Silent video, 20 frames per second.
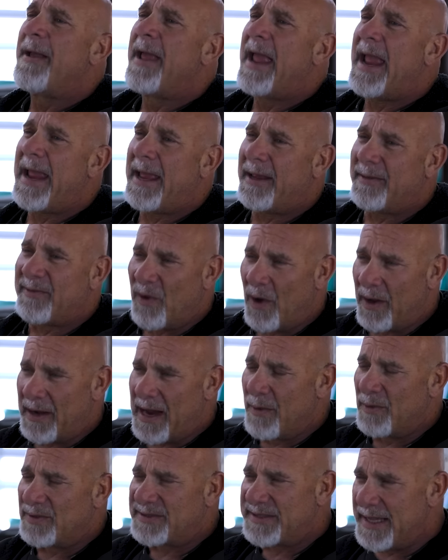and thought
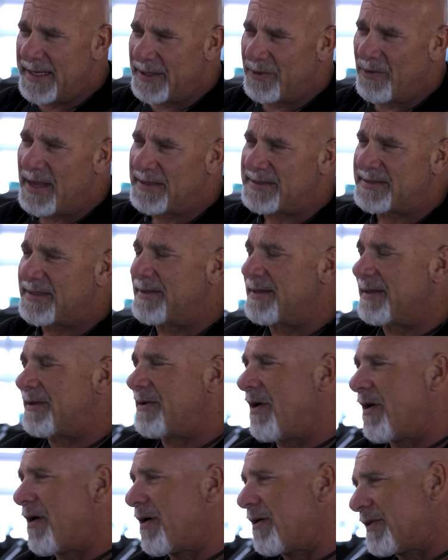I was interested in the
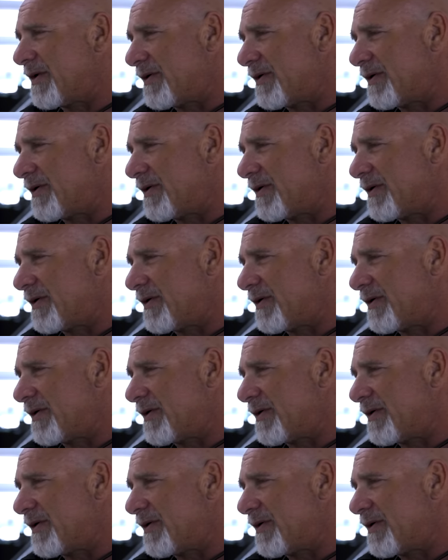car,